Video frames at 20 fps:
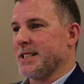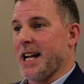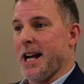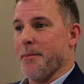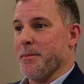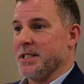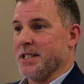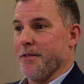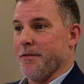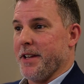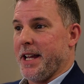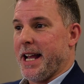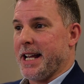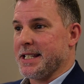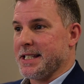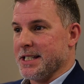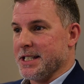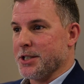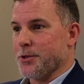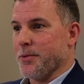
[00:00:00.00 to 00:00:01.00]
Time is of the
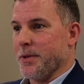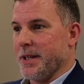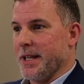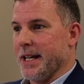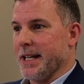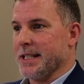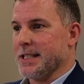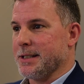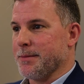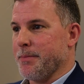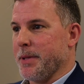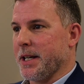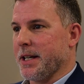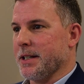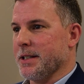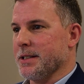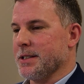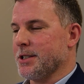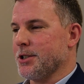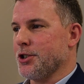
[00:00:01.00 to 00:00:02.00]
essence with this,
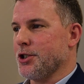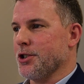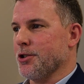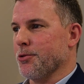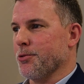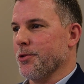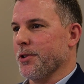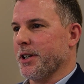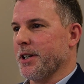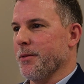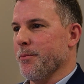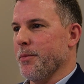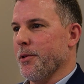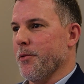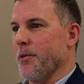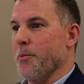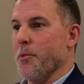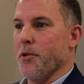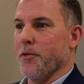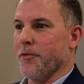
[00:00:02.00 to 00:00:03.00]
because children can be
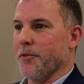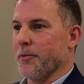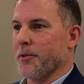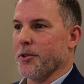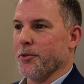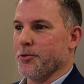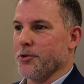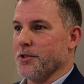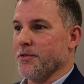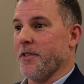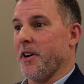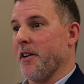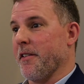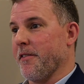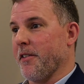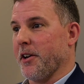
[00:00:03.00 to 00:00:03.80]
removed from countries very,